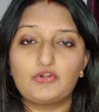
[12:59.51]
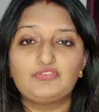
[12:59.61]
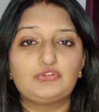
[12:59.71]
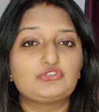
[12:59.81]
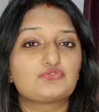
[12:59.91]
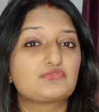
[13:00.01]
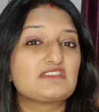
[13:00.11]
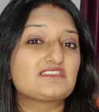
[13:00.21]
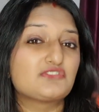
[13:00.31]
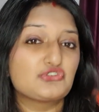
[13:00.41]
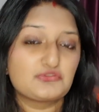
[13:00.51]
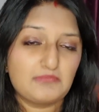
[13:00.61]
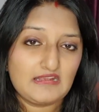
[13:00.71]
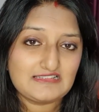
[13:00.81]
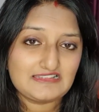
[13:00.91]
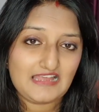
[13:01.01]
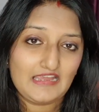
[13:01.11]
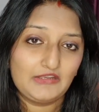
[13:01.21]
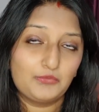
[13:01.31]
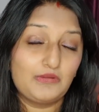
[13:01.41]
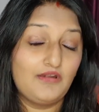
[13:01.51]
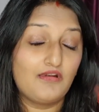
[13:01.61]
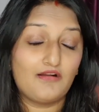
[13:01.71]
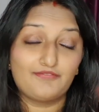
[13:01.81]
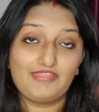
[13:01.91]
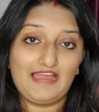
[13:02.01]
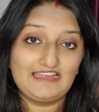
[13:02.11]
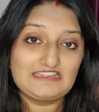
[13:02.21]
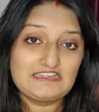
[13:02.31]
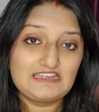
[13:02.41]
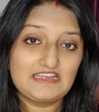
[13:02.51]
or if you're into research baseline, you will love that.